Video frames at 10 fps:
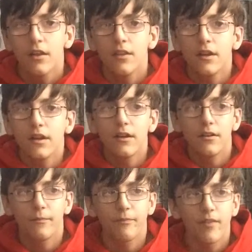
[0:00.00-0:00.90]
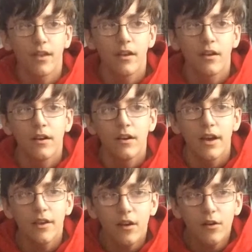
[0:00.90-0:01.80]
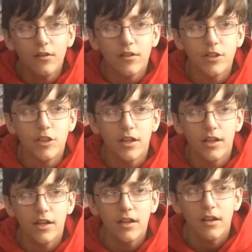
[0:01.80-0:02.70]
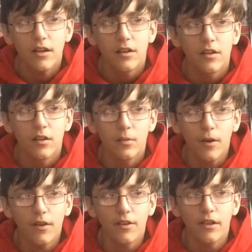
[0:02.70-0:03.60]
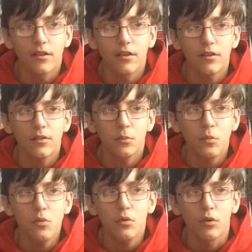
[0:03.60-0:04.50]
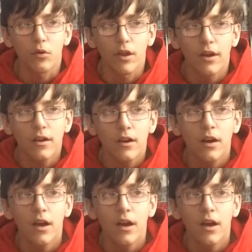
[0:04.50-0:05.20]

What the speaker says: The enhanced agility, spider senses, wall crawling,